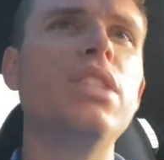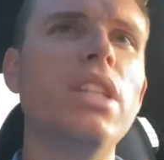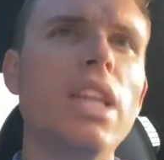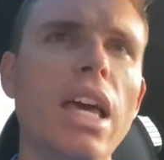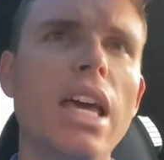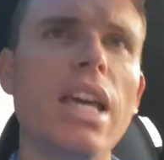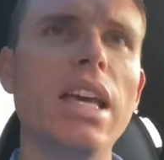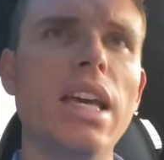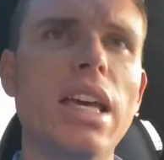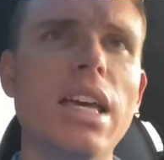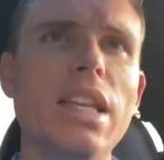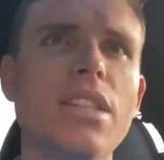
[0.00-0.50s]

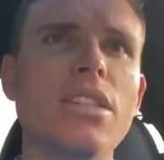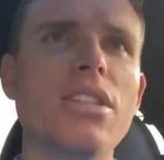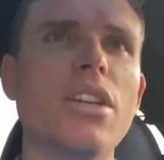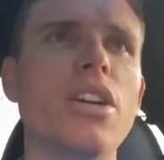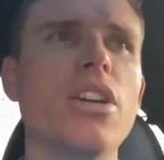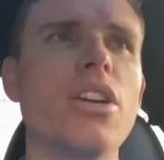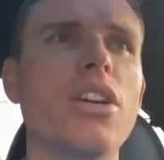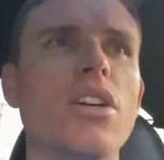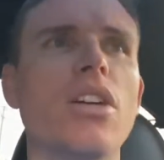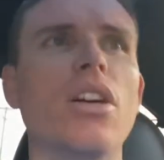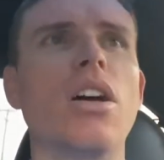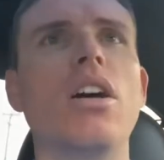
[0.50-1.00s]
C8 gets
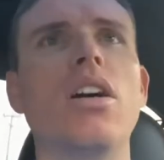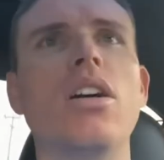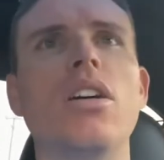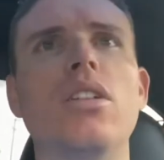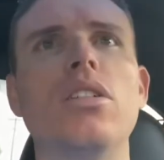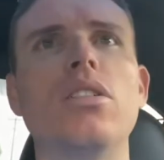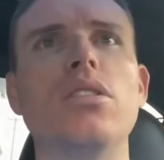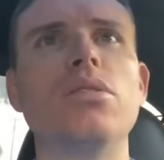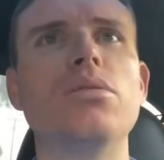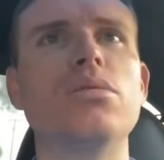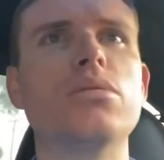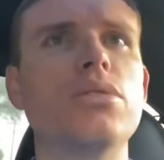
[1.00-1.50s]
here,
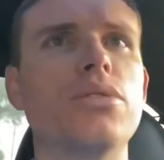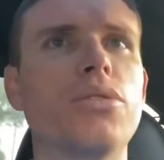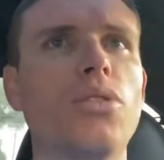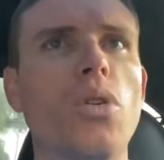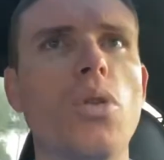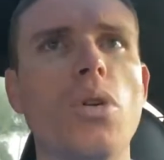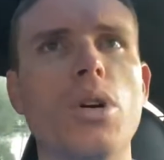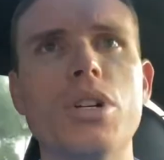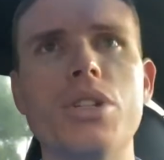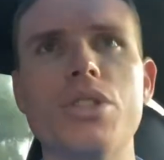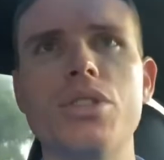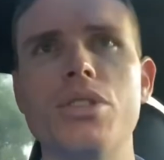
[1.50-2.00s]
I'll, of
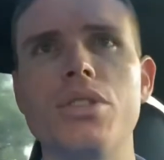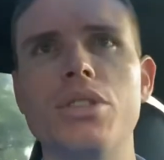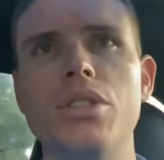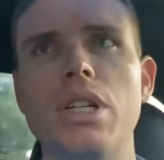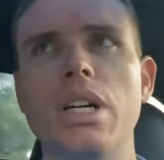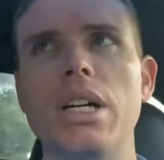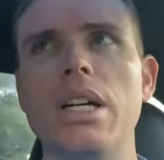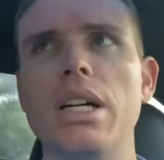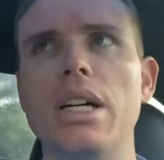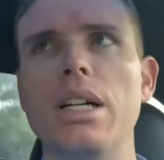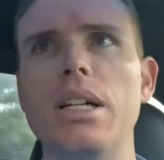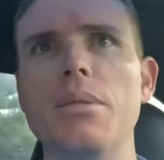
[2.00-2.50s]
course,
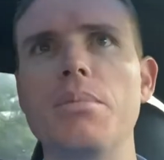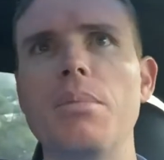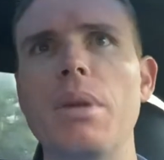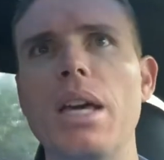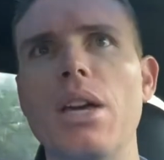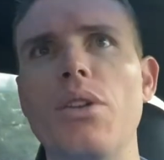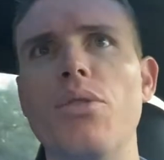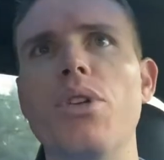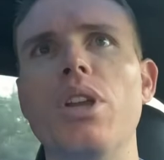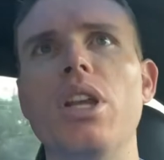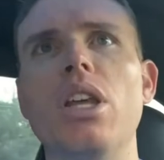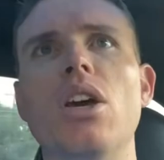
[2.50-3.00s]
uh,
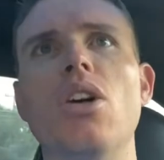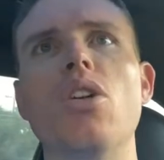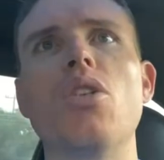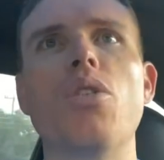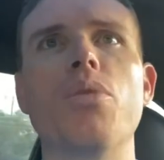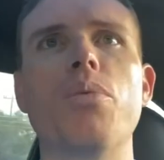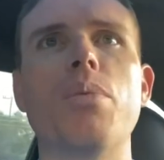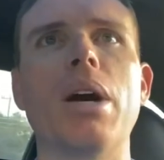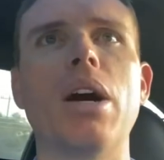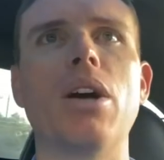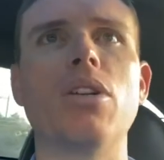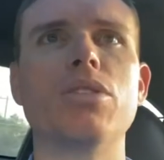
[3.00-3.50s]
make a video
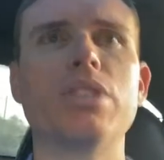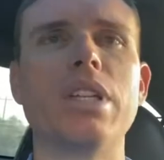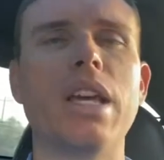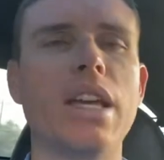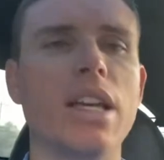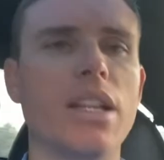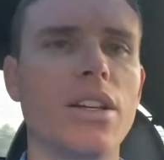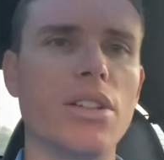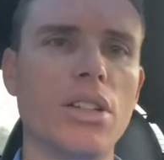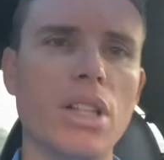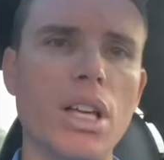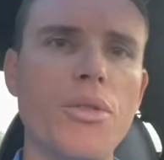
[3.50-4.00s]
about
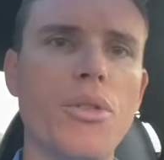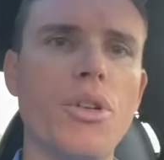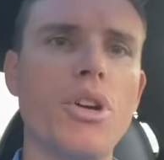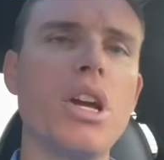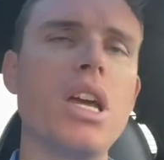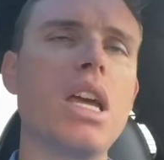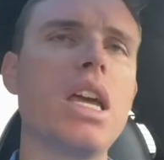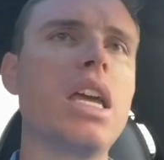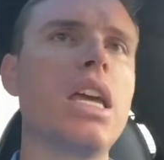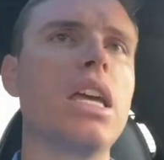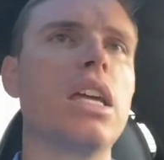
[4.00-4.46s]
taking delivery